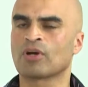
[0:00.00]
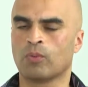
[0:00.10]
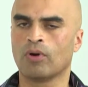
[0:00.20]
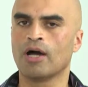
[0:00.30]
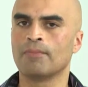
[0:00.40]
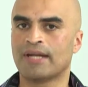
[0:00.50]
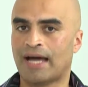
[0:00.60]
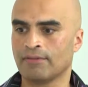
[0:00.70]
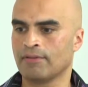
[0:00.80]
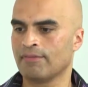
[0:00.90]
requirement
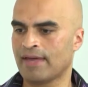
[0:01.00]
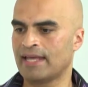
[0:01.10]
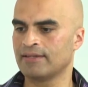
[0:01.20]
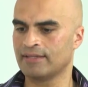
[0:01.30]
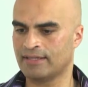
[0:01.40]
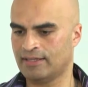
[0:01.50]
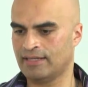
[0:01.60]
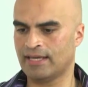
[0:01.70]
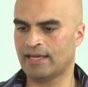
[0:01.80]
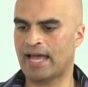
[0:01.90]
other than
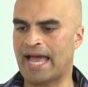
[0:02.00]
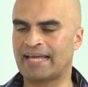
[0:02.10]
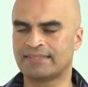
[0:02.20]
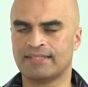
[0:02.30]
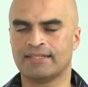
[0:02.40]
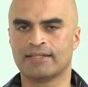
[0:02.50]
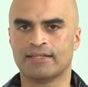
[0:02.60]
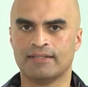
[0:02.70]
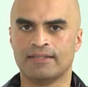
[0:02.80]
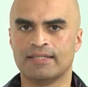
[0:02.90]

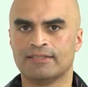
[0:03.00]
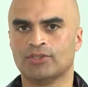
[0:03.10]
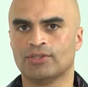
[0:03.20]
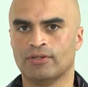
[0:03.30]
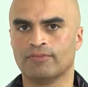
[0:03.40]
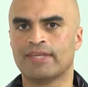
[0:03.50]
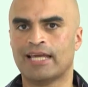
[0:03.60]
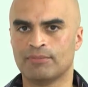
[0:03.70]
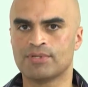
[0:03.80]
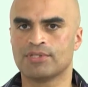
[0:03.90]
adding and the addition of
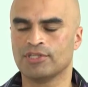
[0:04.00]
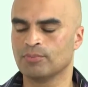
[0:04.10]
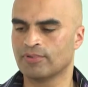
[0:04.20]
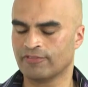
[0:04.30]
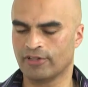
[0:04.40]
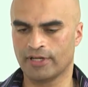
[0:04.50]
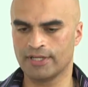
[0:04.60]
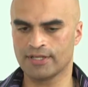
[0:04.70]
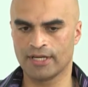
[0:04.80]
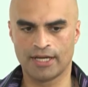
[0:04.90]
the elements that you
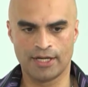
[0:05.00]
provide.